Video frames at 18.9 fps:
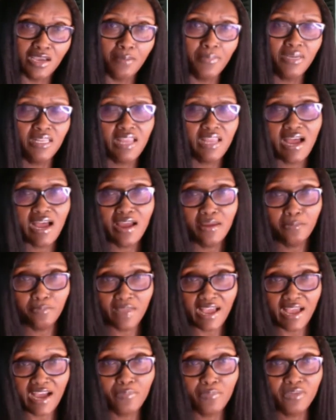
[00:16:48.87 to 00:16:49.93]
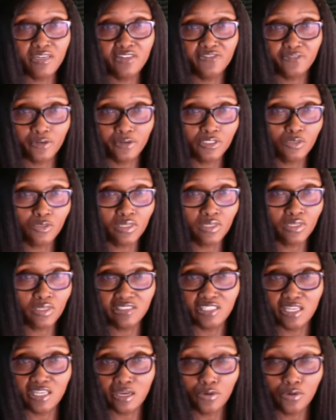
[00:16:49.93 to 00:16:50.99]
But I'll be the first one to
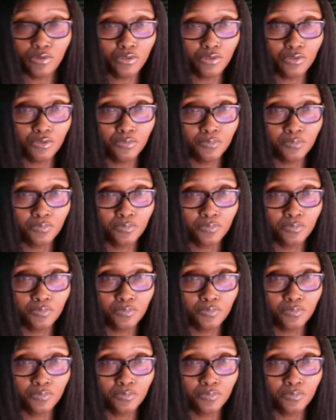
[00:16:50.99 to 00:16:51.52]
tell you